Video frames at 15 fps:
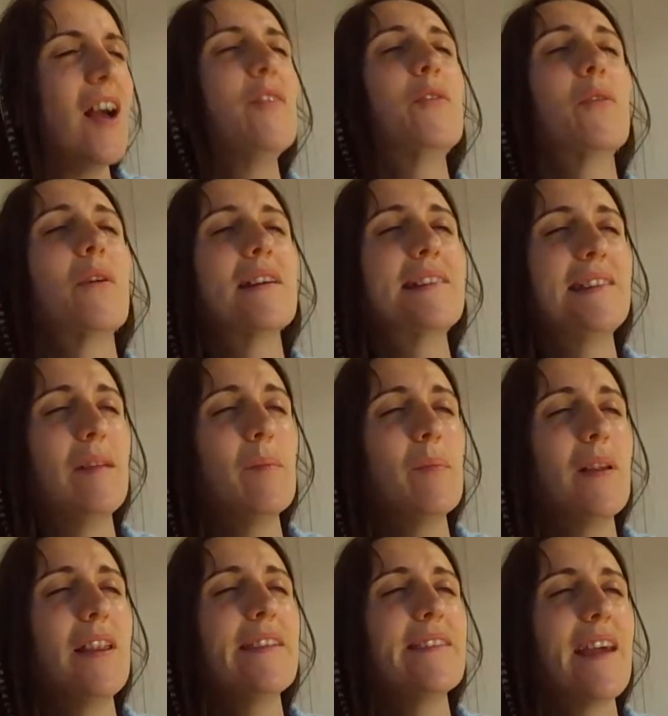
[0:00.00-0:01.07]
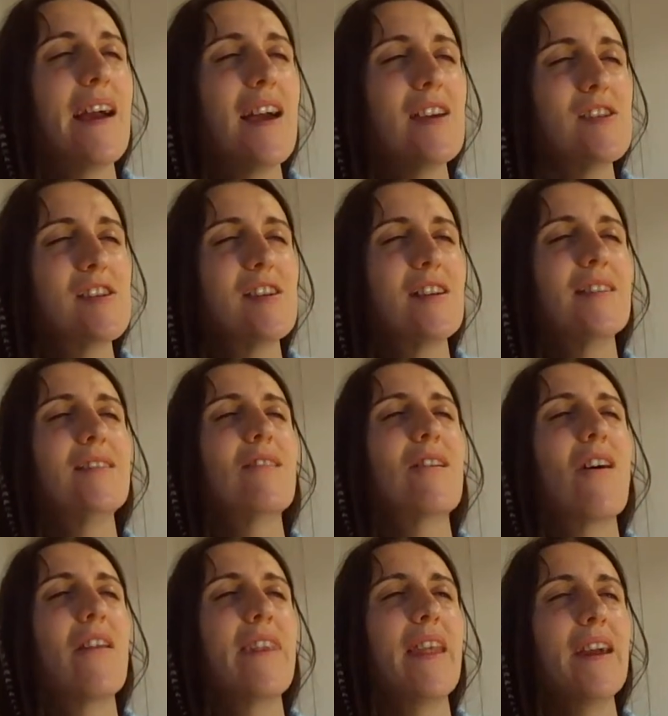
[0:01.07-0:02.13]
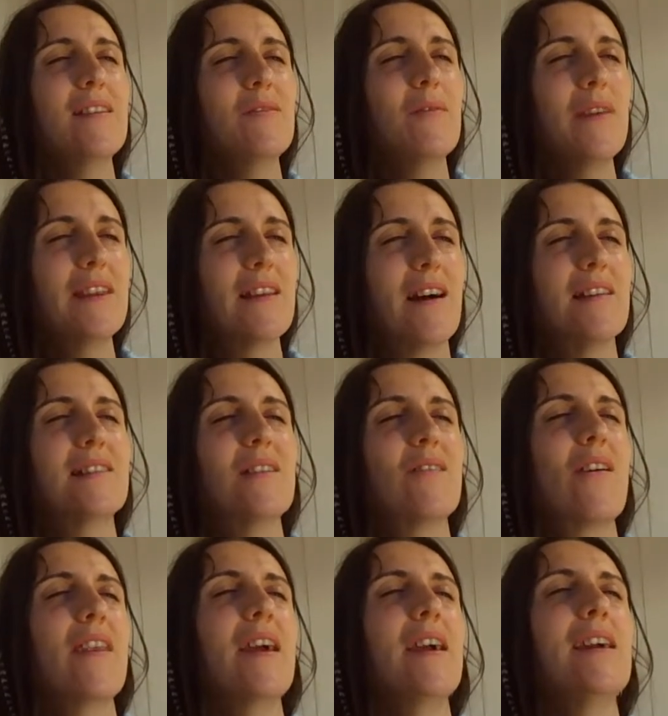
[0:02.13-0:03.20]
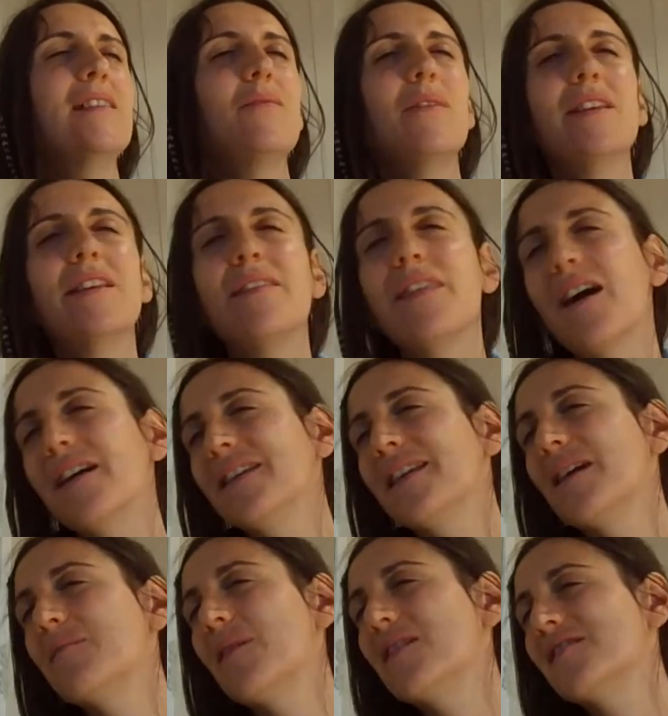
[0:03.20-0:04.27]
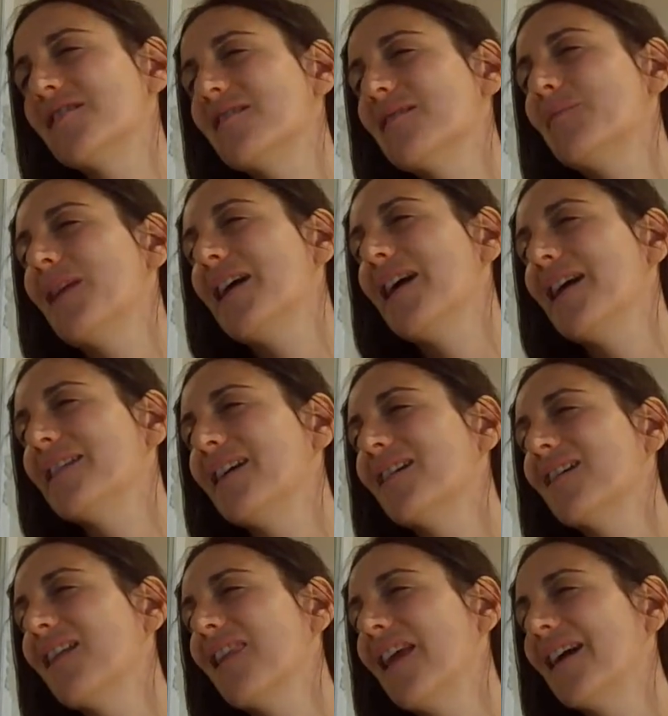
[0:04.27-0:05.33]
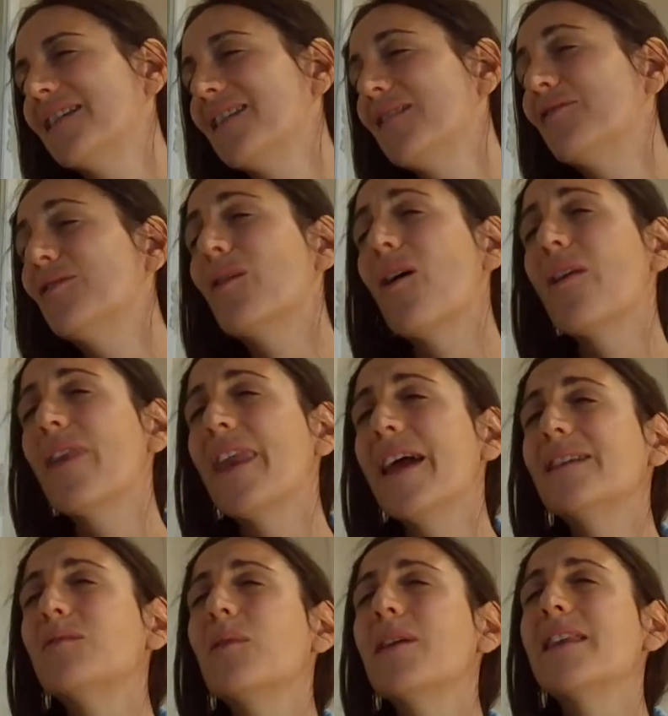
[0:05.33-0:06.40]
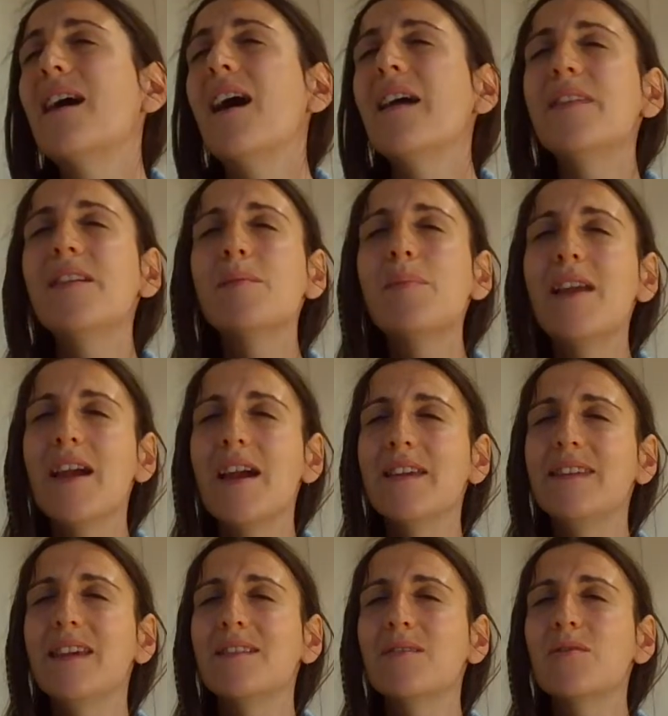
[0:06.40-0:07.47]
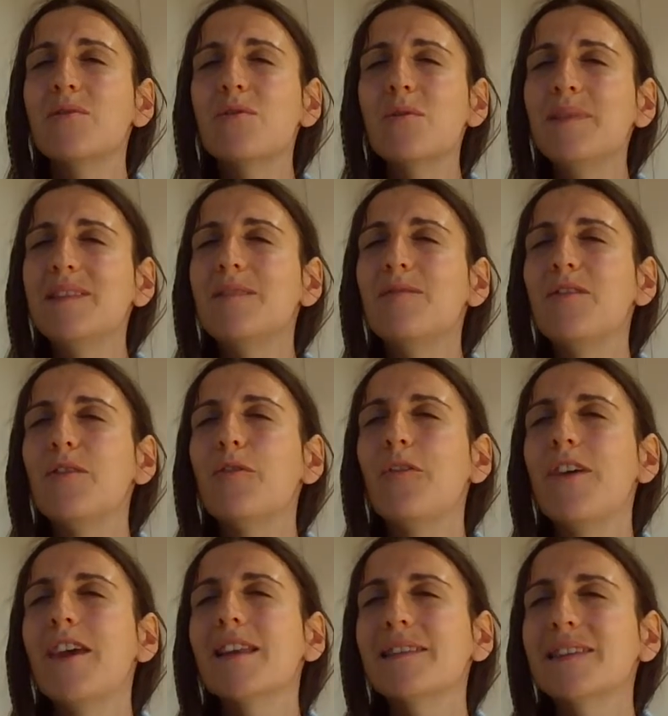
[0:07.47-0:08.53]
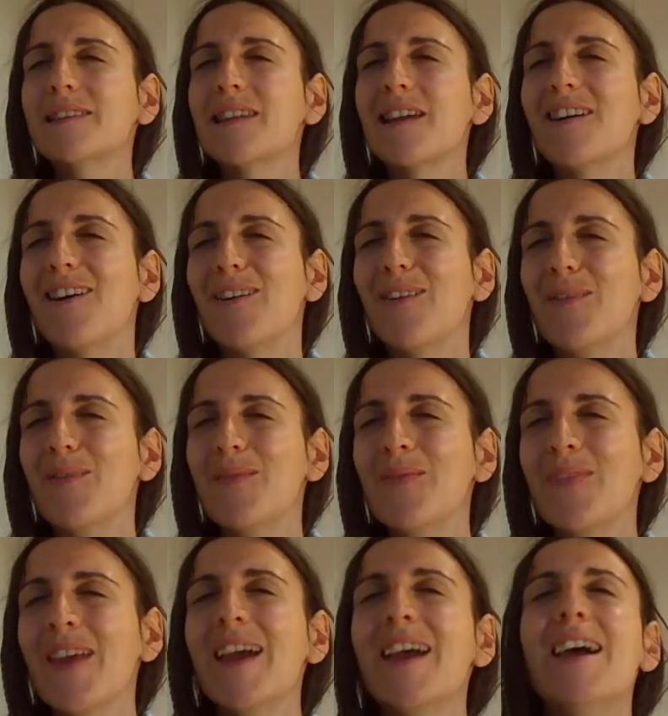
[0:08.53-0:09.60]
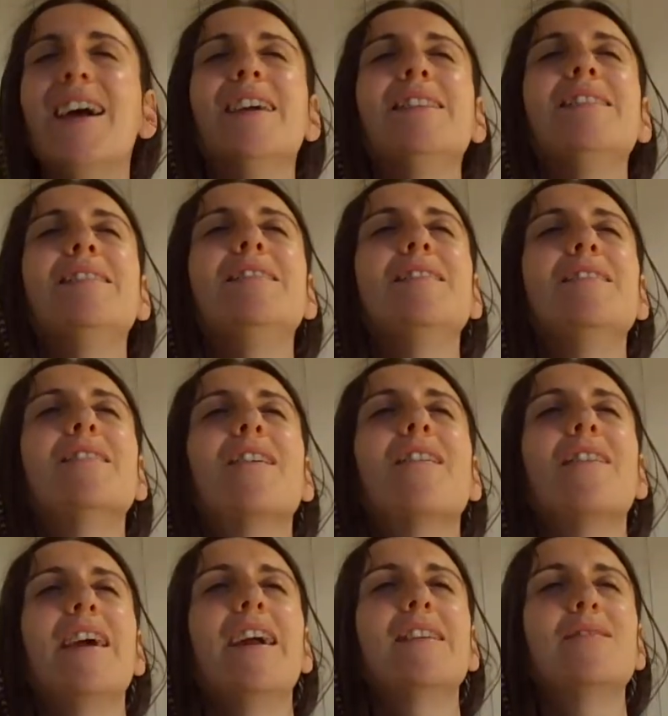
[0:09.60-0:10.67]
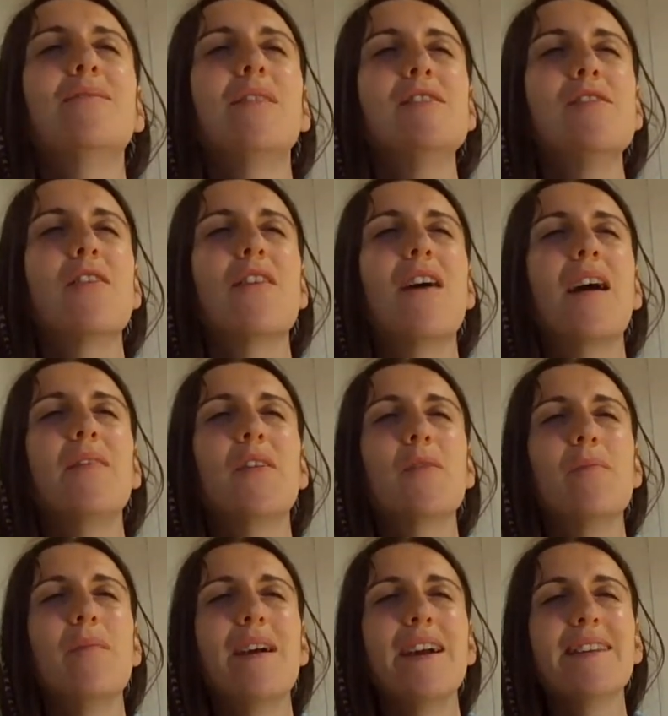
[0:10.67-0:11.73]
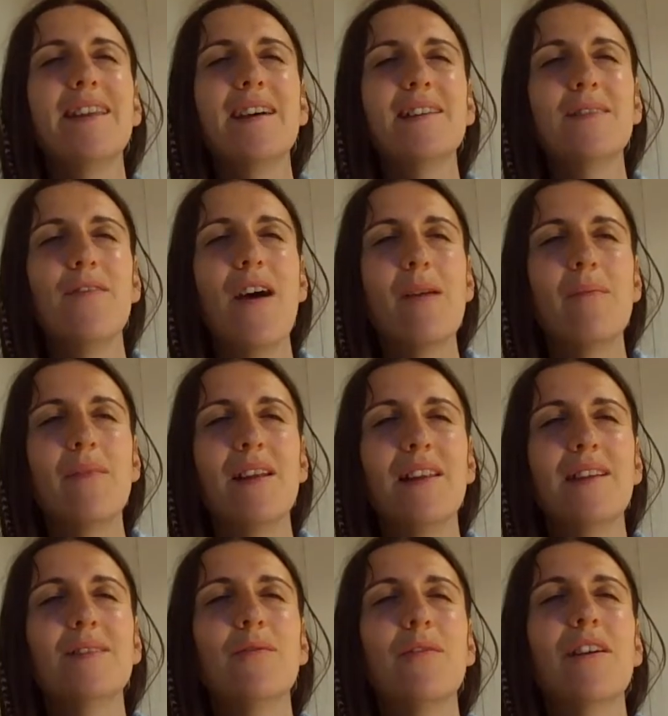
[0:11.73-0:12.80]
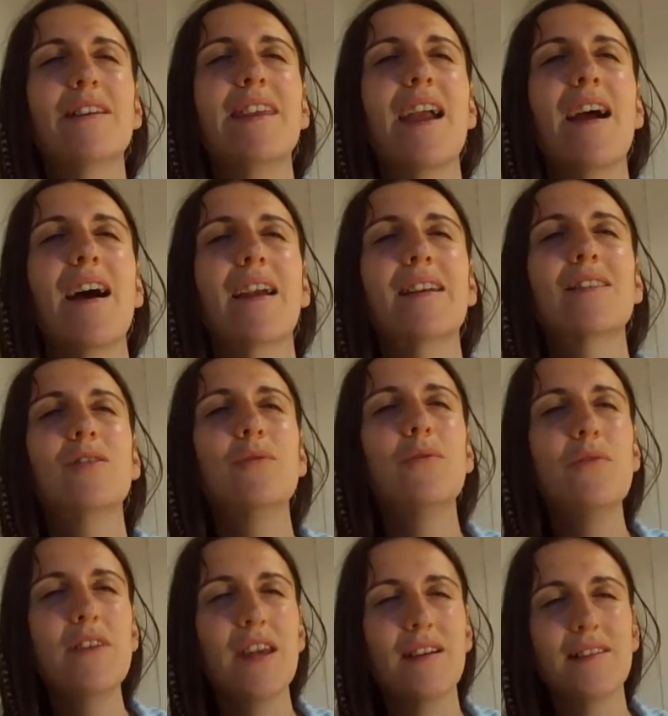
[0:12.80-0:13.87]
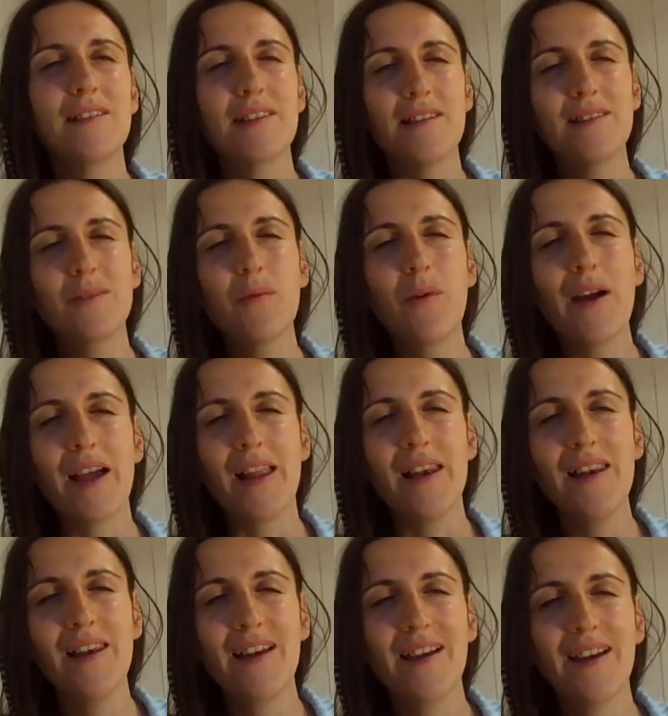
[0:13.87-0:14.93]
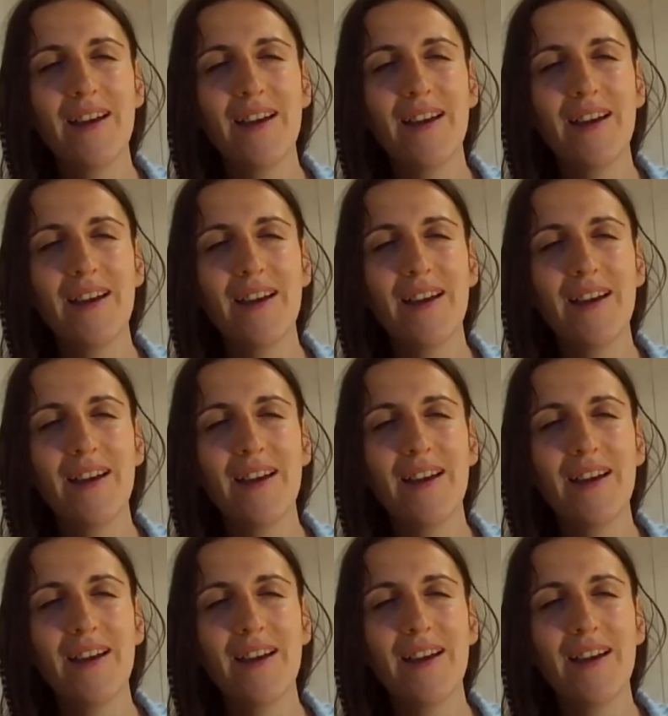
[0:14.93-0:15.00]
through a simple intention to connect with us, to connect with the 9-dimensional Pleiadian Collective, to connect with other Pleiadian groups if you feel so, to connect with your Andromeda's families, with the Arcturians as well,